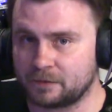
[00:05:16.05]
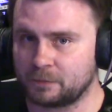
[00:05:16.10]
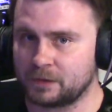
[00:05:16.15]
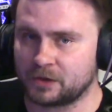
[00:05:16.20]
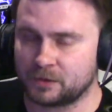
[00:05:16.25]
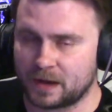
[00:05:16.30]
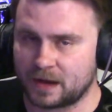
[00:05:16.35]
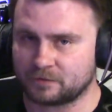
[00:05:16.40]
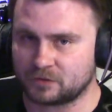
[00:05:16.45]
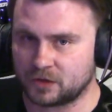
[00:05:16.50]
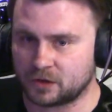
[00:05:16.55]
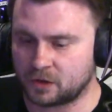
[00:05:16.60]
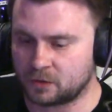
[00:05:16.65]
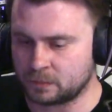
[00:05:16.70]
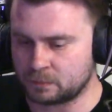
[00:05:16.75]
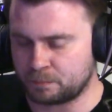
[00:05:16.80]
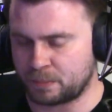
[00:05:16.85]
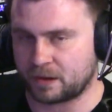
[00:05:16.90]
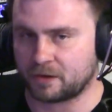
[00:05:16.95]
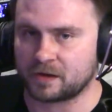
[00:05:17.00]
and we don't have to go
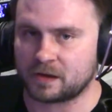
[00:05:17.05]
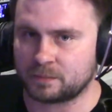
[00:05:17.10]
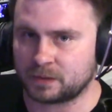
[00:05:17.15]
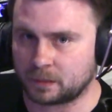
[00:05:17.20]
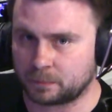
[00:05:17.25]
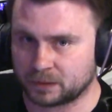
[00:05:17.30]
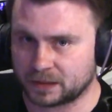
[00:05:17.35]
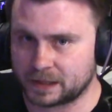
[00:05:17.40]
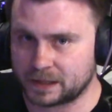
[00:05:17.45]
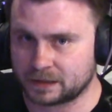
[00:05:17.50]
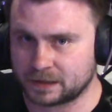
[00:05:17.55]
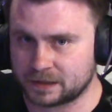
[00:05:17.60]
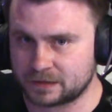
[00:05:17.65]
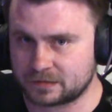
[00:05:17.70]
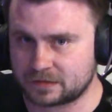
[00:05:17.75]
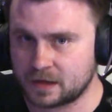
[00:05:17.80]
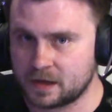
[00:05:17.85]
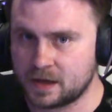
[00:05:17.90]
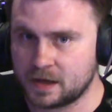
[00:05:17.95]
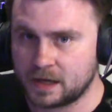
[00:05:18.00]
and bury them in a
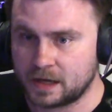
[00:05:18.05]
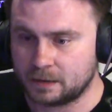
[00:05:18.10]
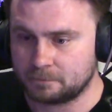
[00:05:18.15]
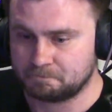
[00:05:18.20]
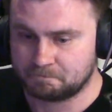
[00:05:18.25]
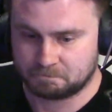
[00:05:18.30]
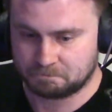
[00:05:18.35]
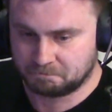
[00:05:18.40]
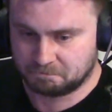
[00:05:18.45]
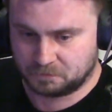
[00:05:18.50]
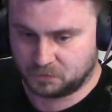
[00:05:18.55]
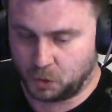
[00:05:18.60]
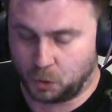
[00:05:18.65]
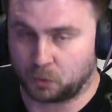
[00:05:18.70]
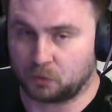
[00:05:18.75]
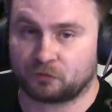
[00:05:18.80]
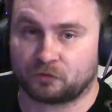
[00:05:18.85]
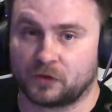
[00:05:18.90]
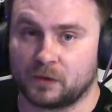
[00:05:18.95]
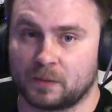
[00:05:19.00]
playlist.
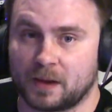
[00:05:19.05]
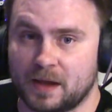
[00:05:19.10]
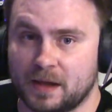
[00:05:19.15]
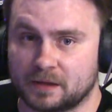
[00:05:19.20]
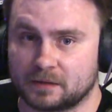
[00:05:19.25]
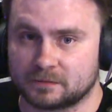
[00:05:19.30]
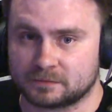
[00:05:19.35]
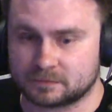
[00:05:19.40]
Total free reign.